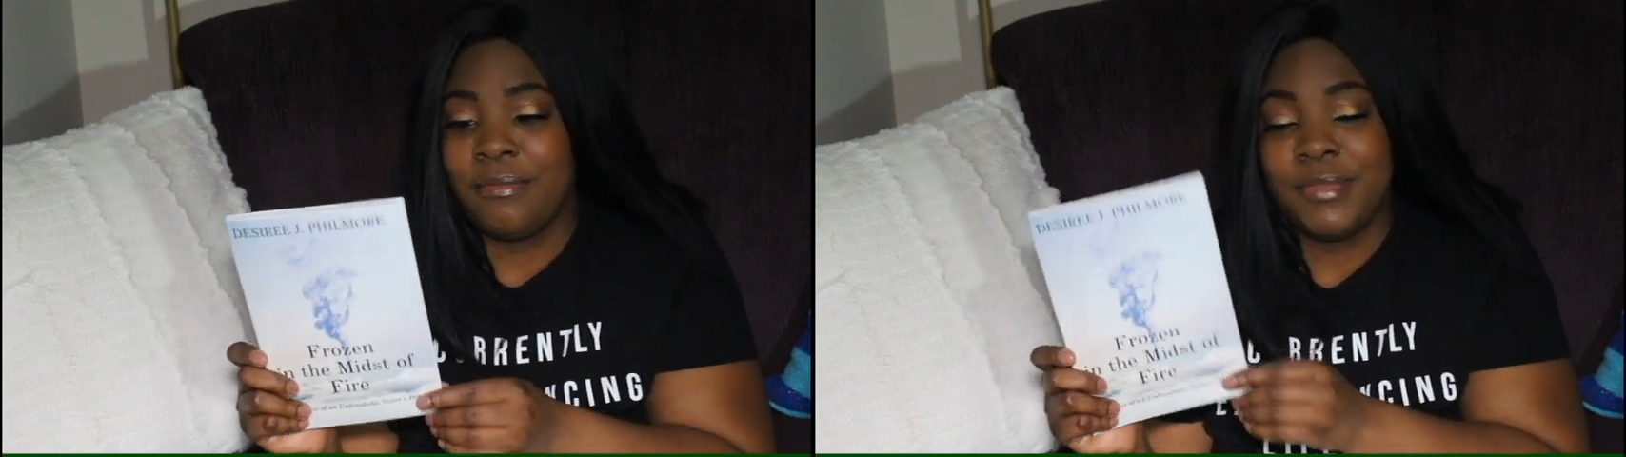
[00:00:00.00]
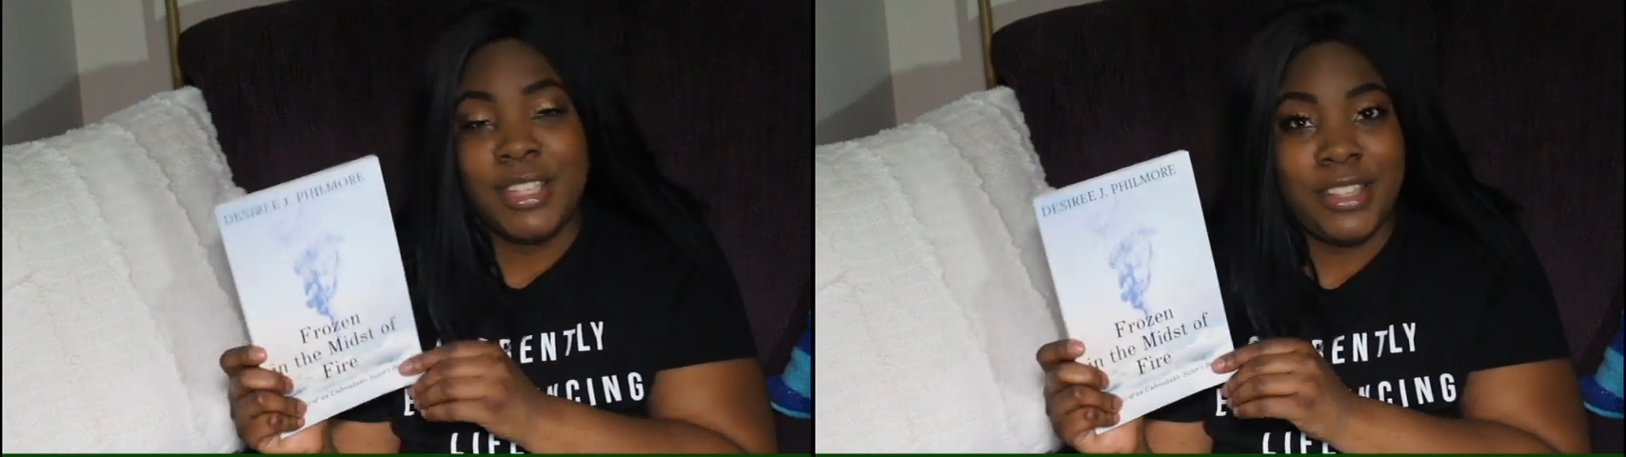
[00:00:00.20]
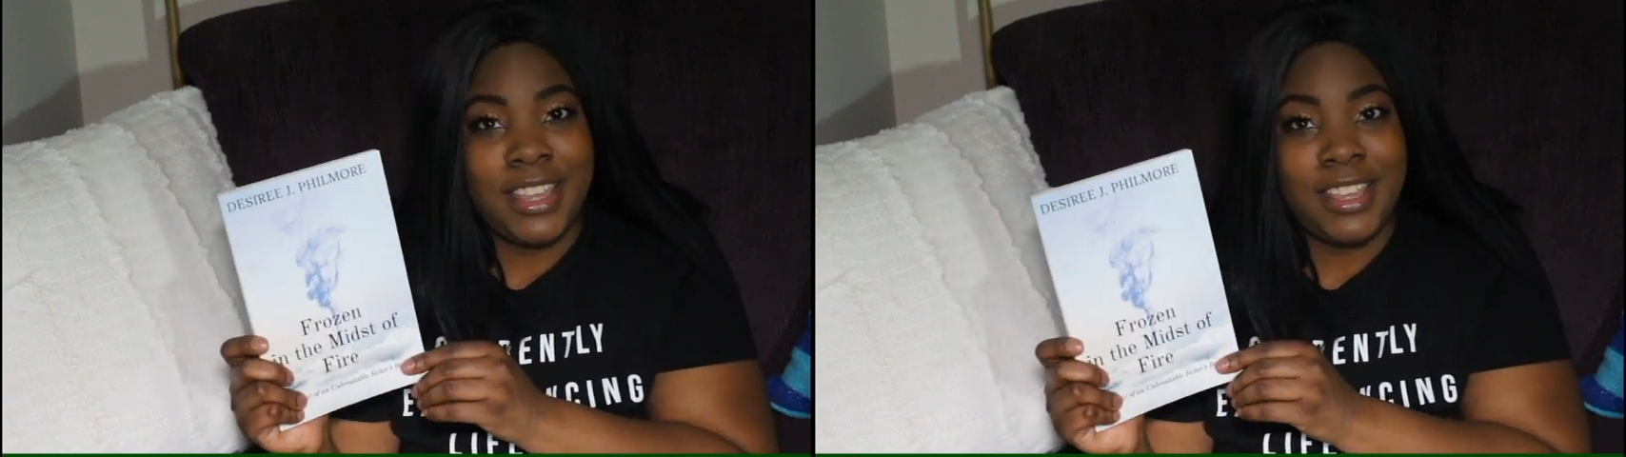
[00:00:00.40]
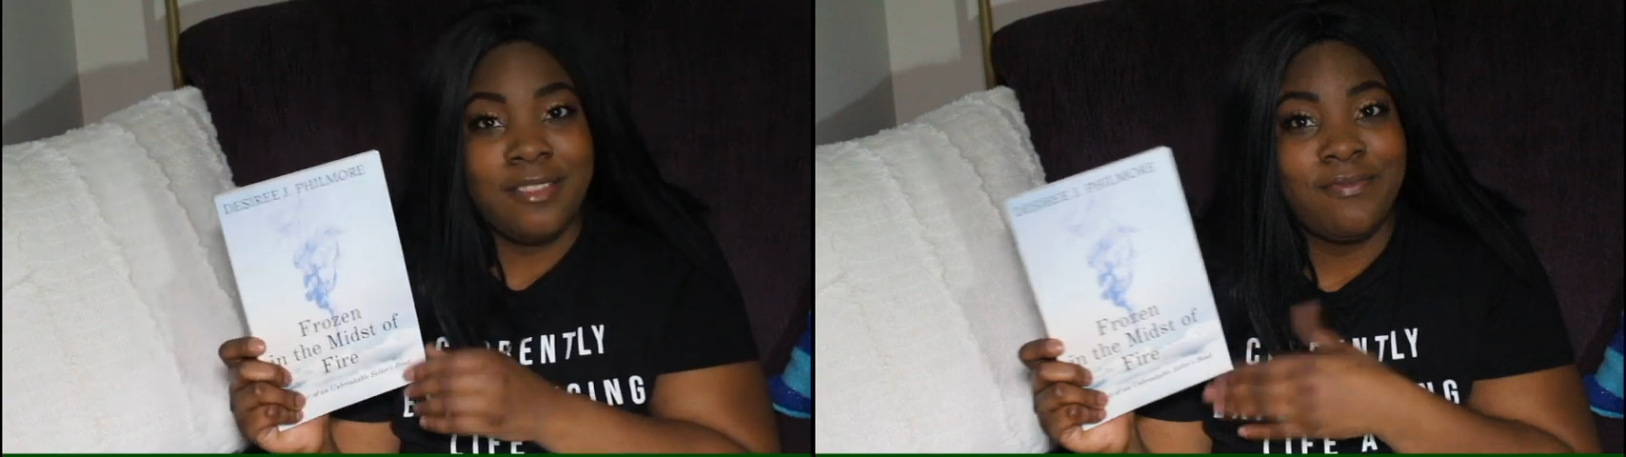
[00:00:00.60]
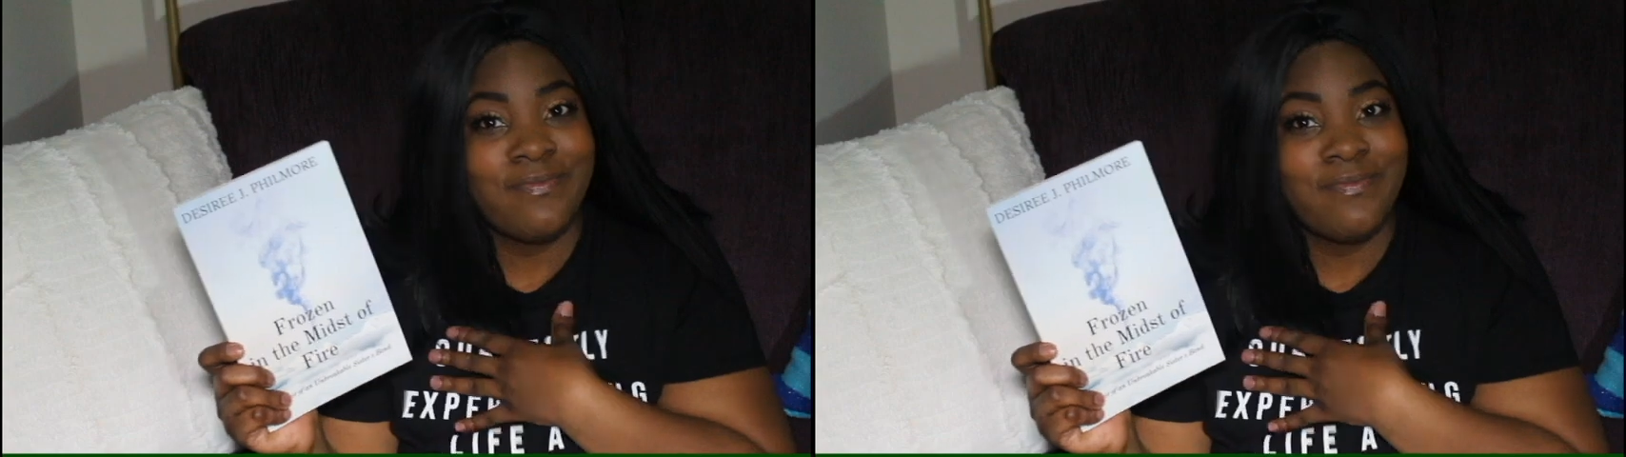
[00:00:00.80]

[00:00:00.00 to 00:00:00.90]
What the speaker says: So yeah,